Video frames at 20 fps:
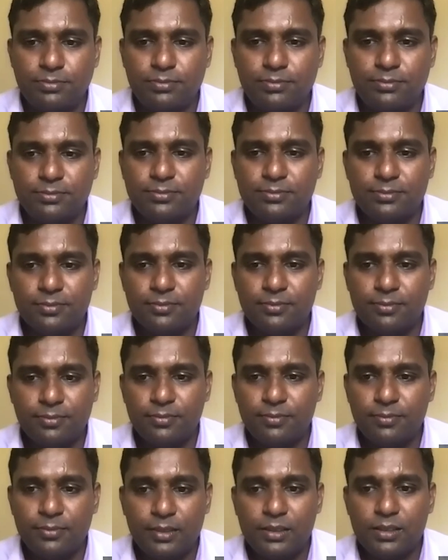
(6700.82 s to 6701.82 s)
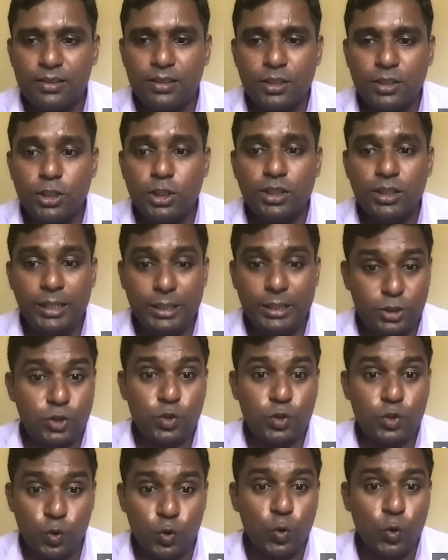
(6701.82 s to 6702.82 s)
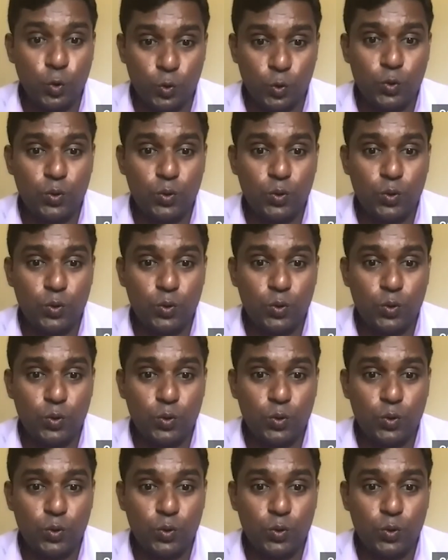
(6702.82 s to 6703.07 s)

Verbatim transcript: False. It's, it's true.